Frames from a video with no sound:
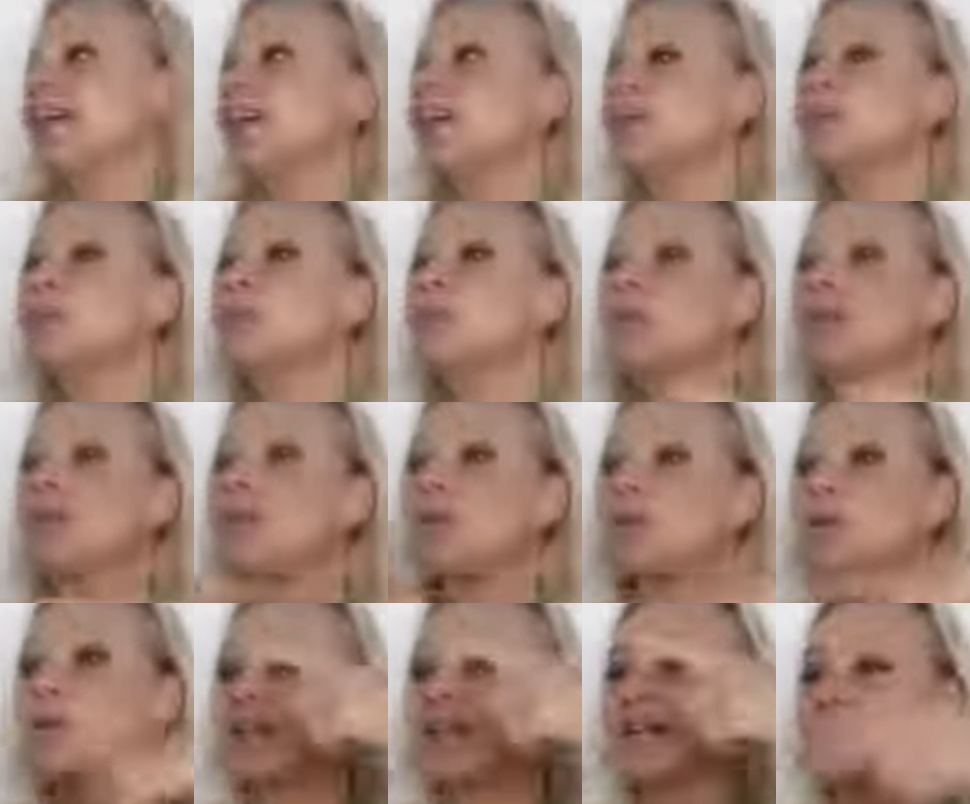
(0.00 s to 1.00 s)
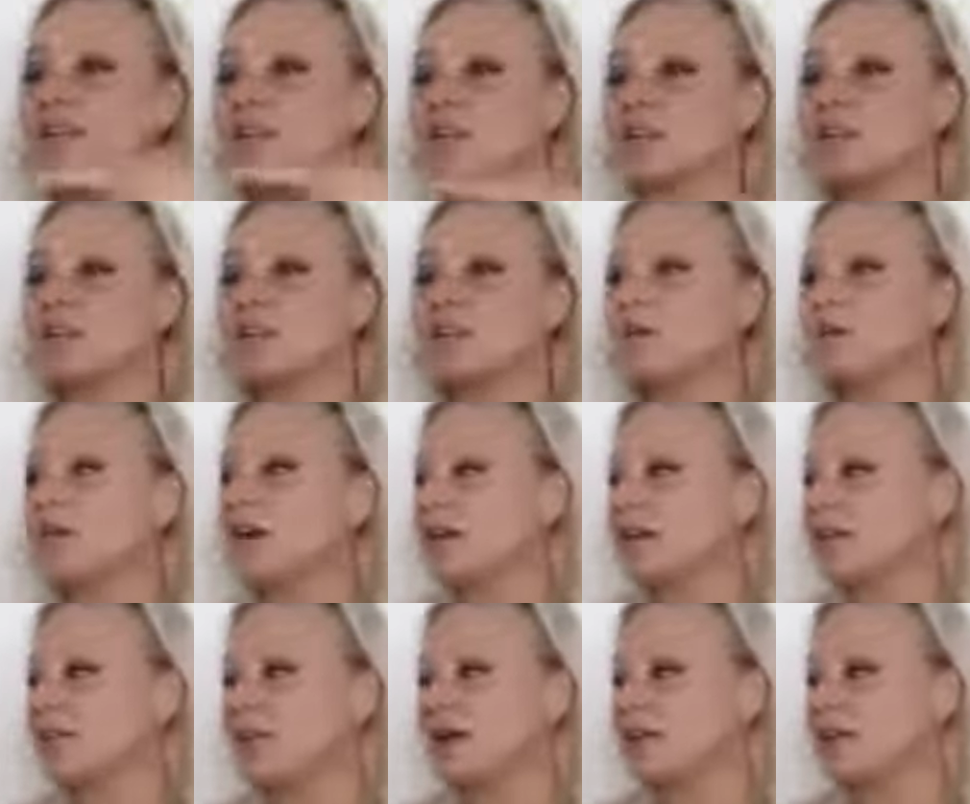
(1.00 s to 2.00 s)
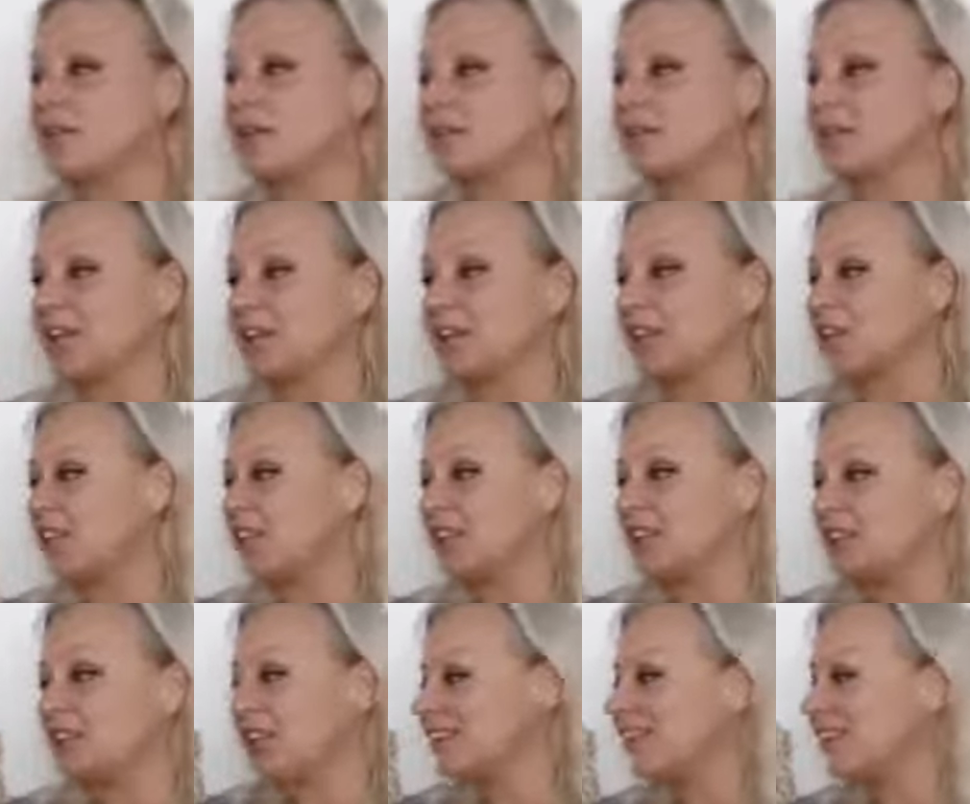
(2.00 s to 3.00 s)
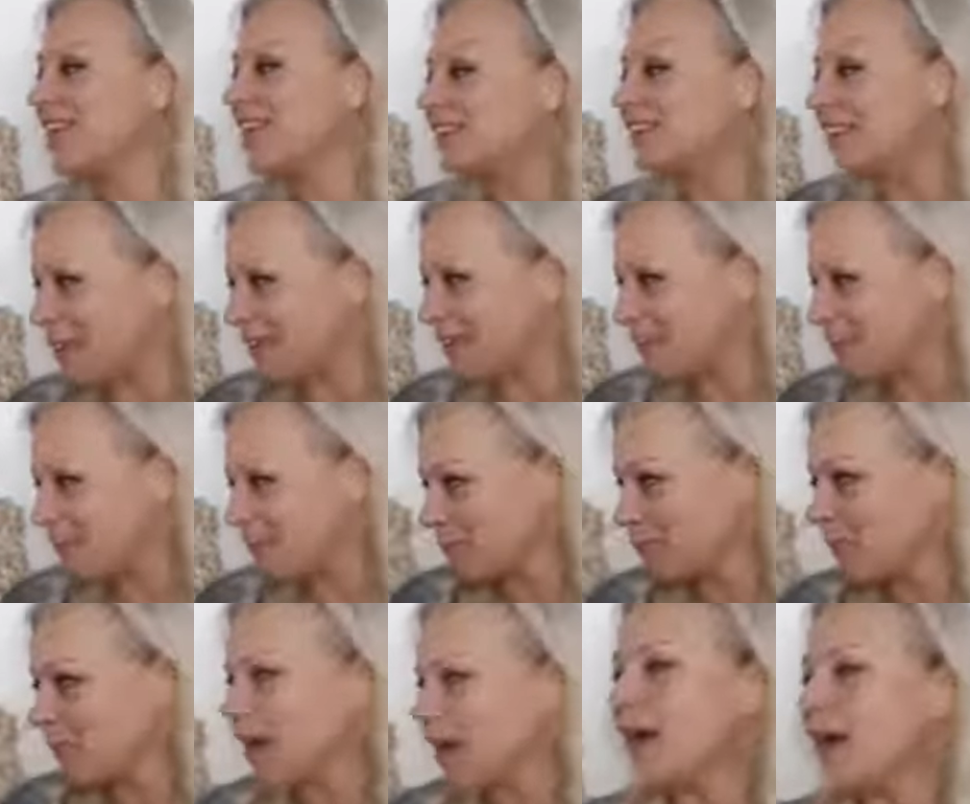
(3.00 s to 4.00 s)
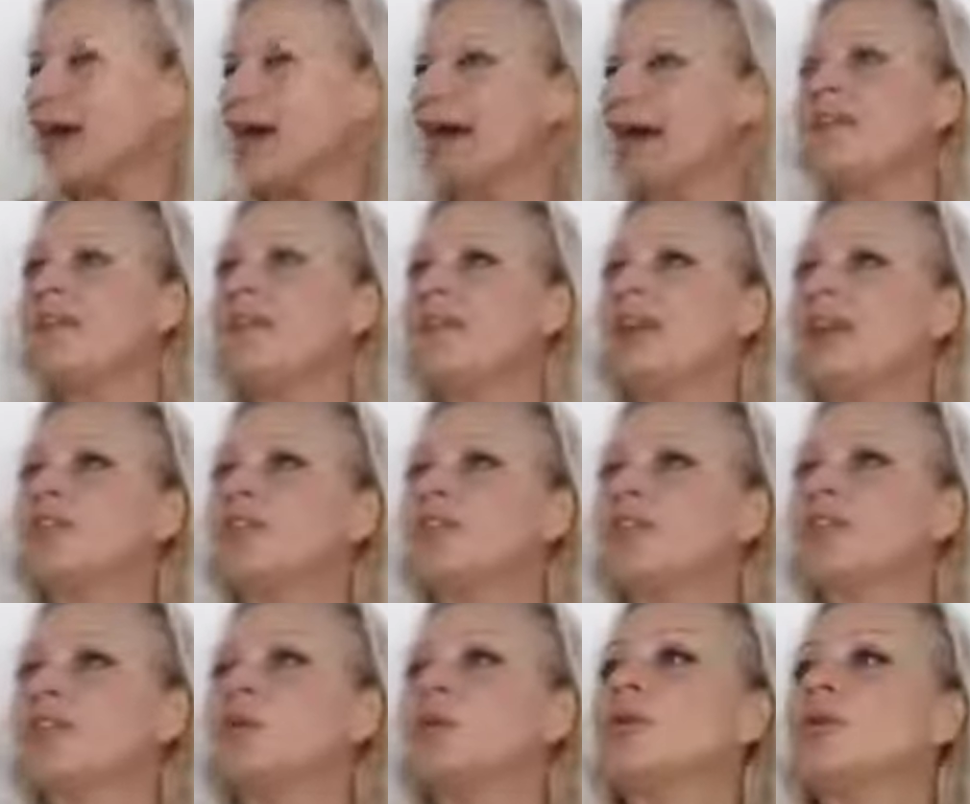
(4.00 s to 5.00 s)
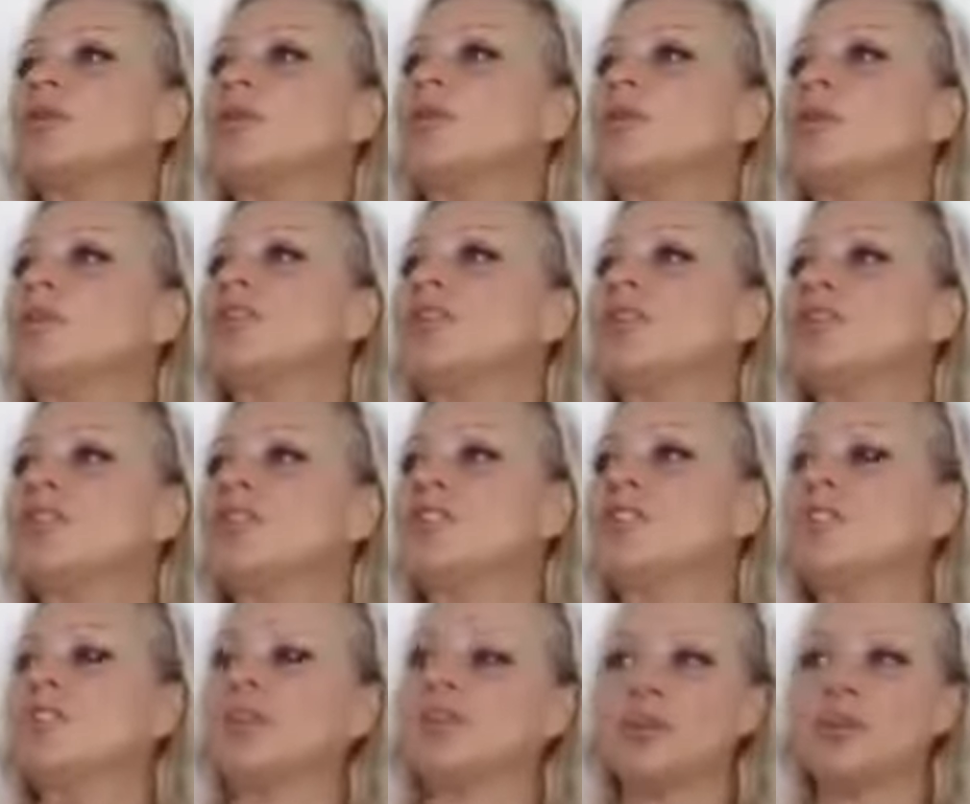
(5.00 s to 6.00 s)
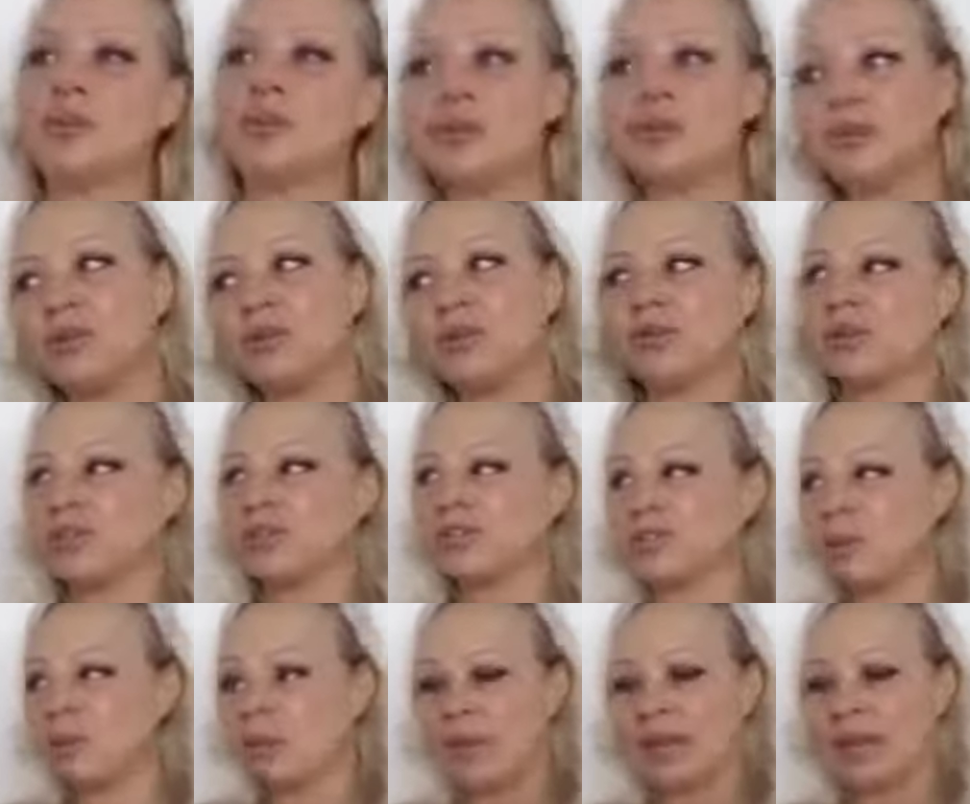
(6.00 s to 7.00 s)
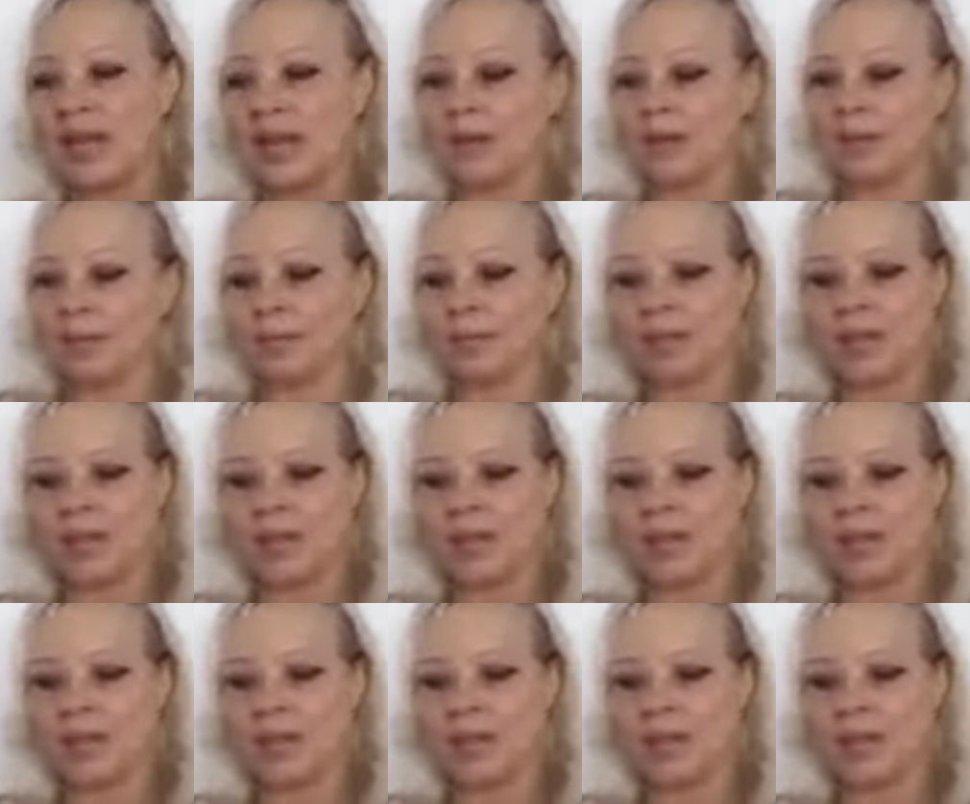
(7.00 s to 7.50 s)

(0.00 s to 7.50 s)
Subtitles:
And it could be all the way down to I'll get threatened, I'll die. And then, so your subconscious is going to sit there, no, it's going to weigh up,